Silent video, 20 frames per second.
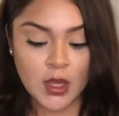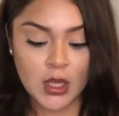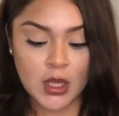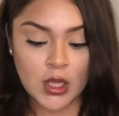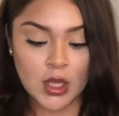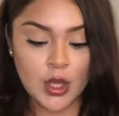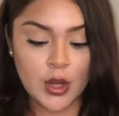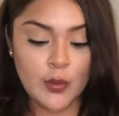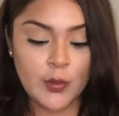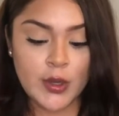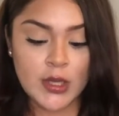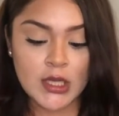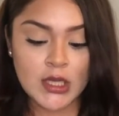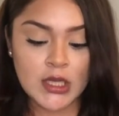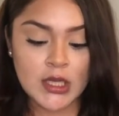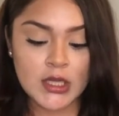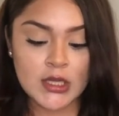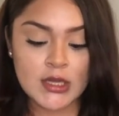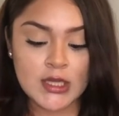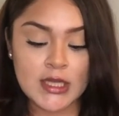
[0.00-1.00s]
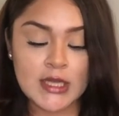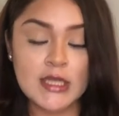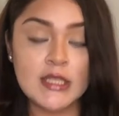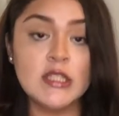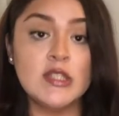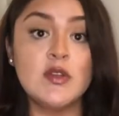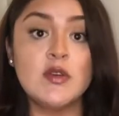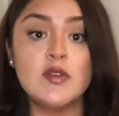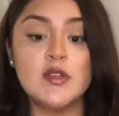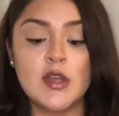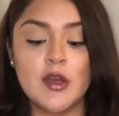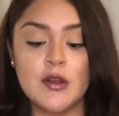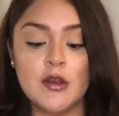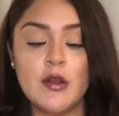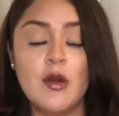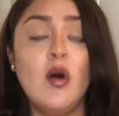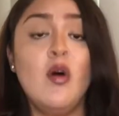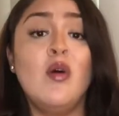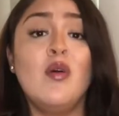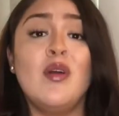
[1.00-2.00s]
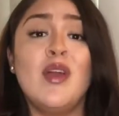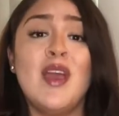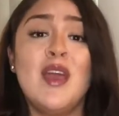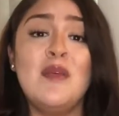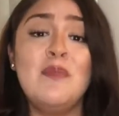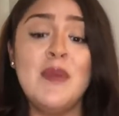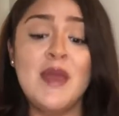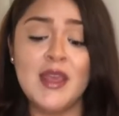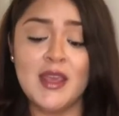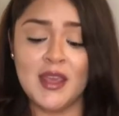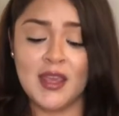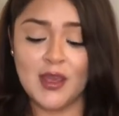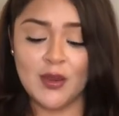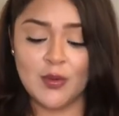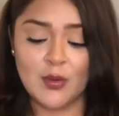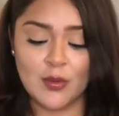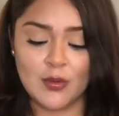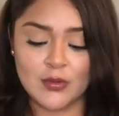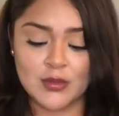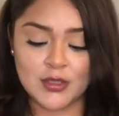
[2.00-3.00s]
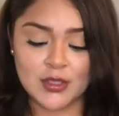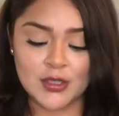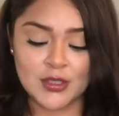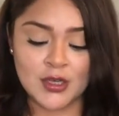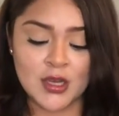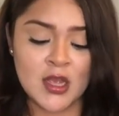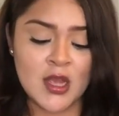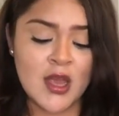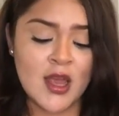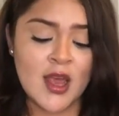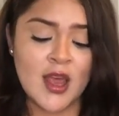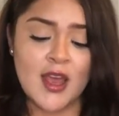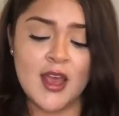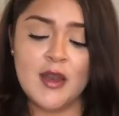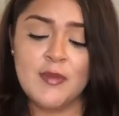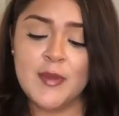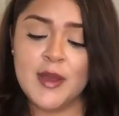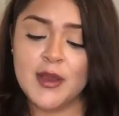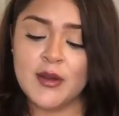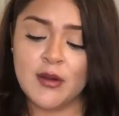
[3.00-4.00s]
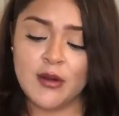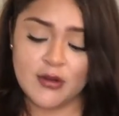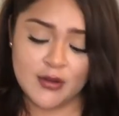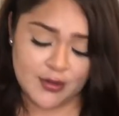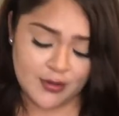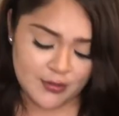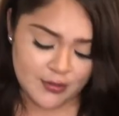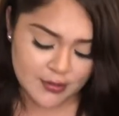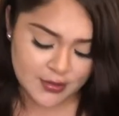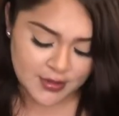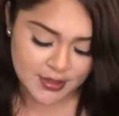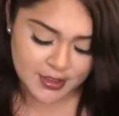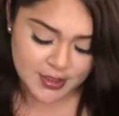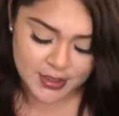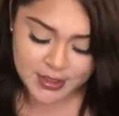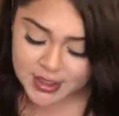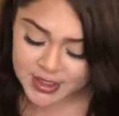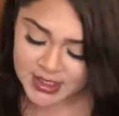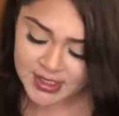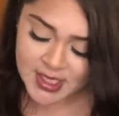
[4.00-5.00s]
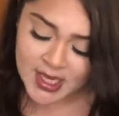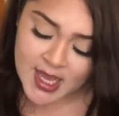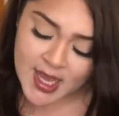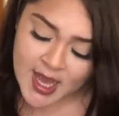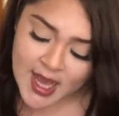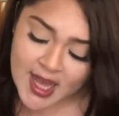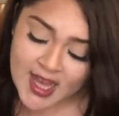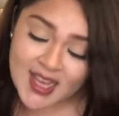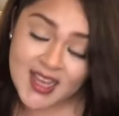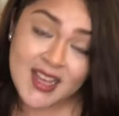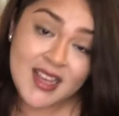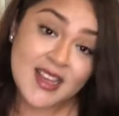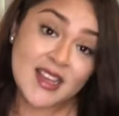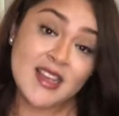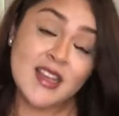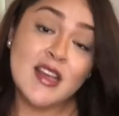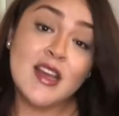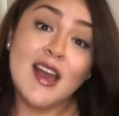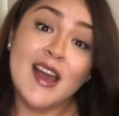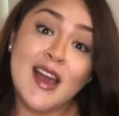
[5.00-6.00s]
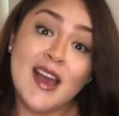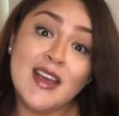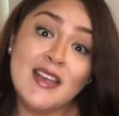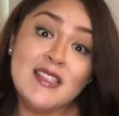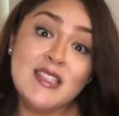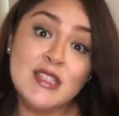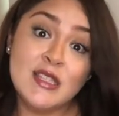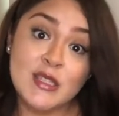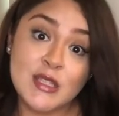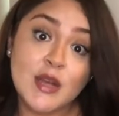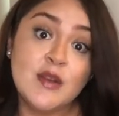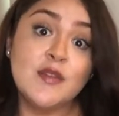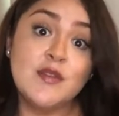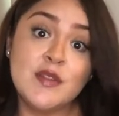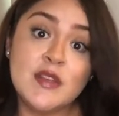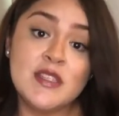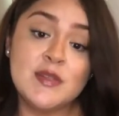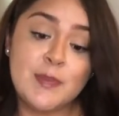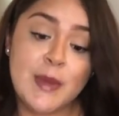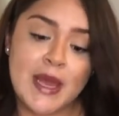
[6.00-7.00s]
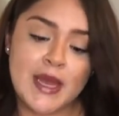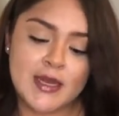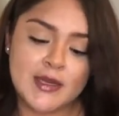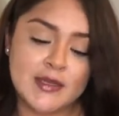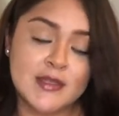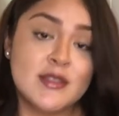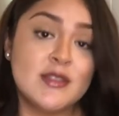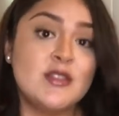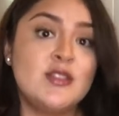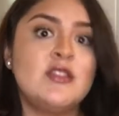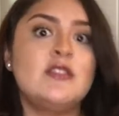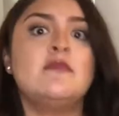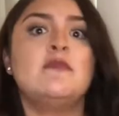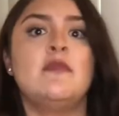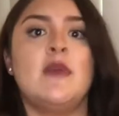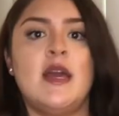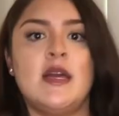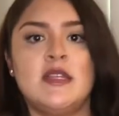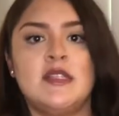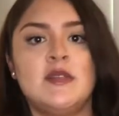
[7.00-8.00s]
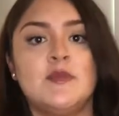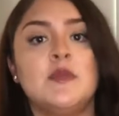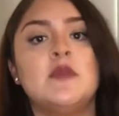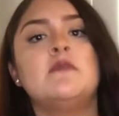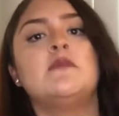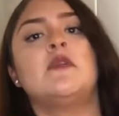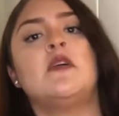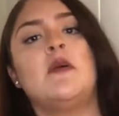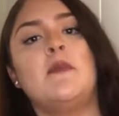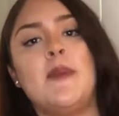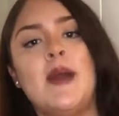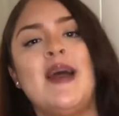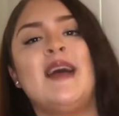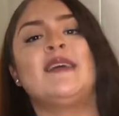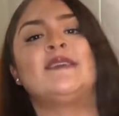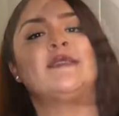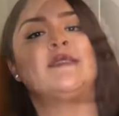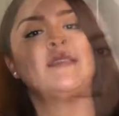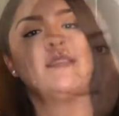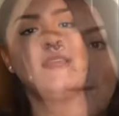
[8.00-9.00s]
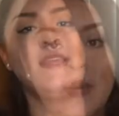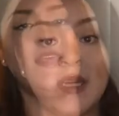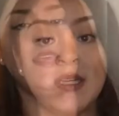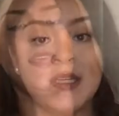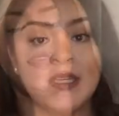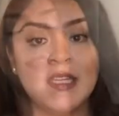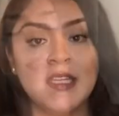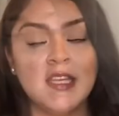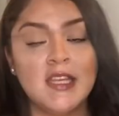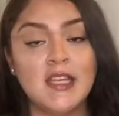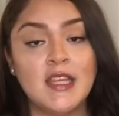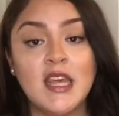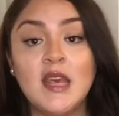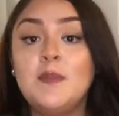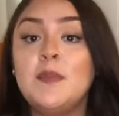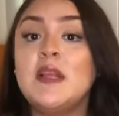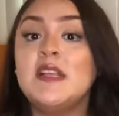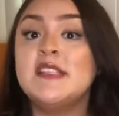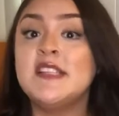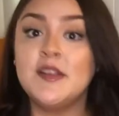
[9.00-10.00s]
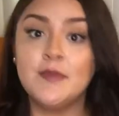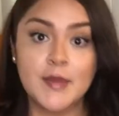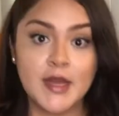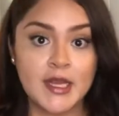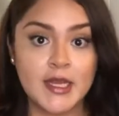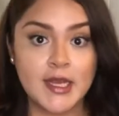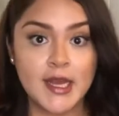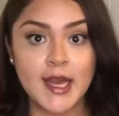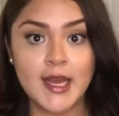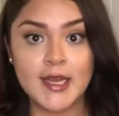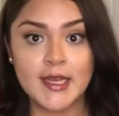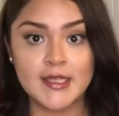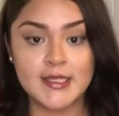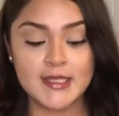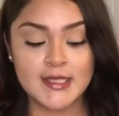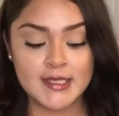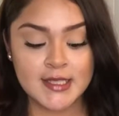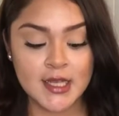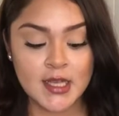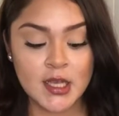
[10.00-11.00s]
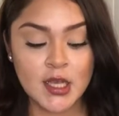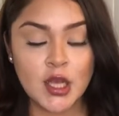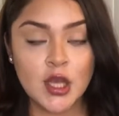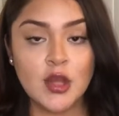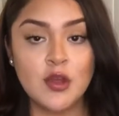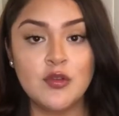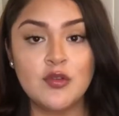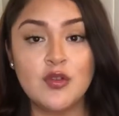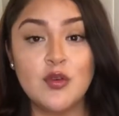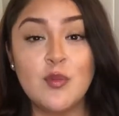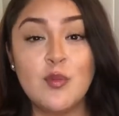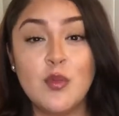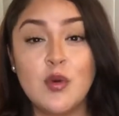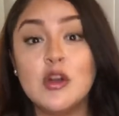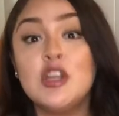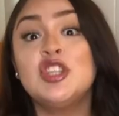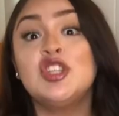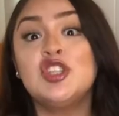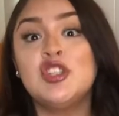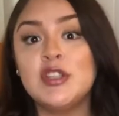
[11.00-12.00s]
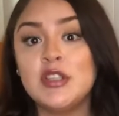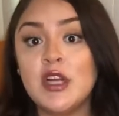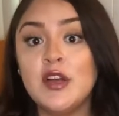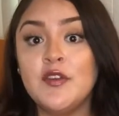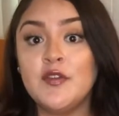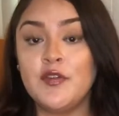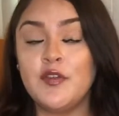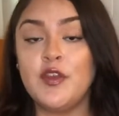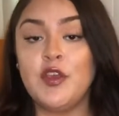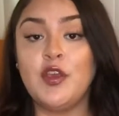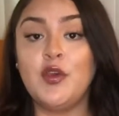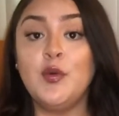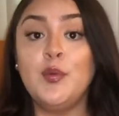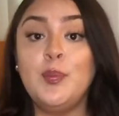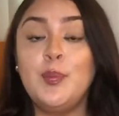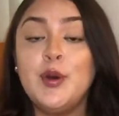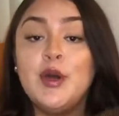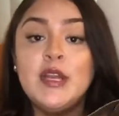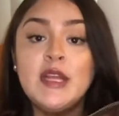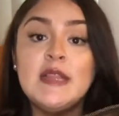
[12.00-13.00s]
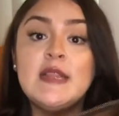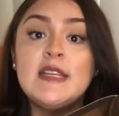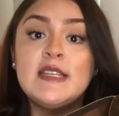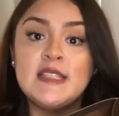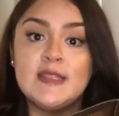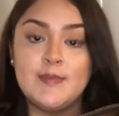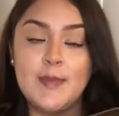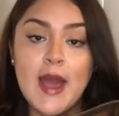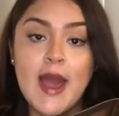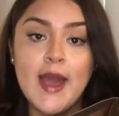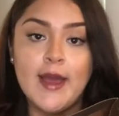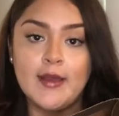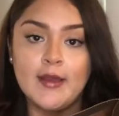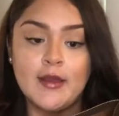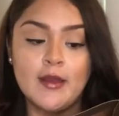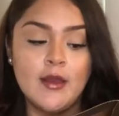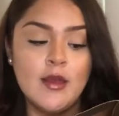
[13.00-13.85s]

You know what? The list goes on. And oh, and my key holder and my card holders. I stuff this back to maximum capacity. But keep this in mind, guys. The more stuff you put in this bag,